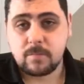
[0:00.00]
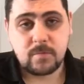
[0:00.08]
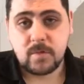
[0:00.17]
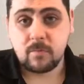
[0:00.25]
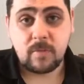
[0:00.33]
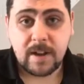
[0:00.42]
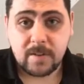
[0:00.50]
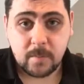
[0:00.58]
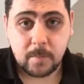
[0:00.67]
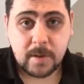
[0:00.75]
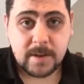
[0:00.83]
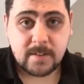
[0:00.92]
to random
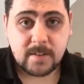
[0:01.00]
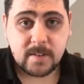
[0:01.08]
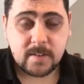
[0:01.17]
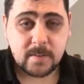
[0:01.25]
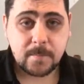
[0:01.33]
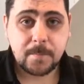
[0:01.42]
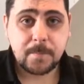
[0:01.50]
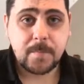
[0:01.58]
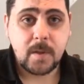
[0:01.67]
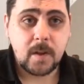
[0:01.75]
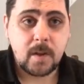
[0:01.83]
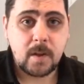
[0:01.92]
places.
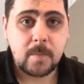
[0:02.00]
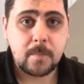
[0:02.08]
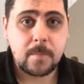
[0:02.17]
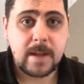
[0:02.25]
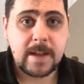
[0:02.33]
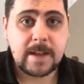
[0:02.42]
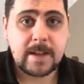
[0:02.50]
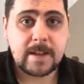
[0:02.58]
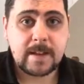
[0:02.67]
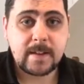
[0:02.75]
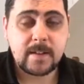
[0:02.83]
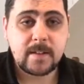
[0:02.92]

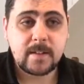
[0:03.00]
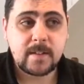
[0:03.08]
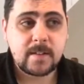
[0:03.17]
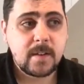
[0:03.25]
And